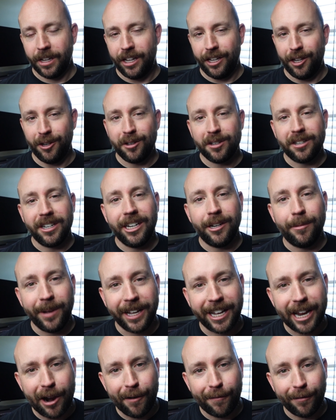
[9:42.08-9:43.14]
just need to be
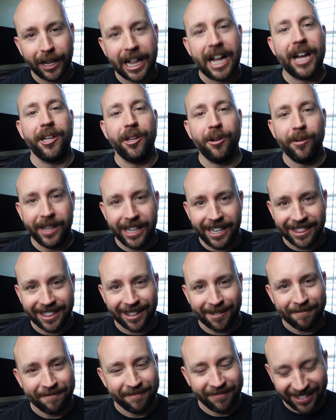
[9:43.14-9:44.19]
careful how you eat
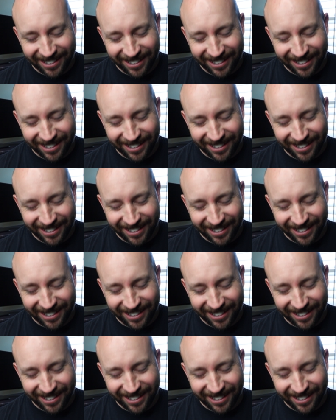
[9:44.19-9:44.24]
them.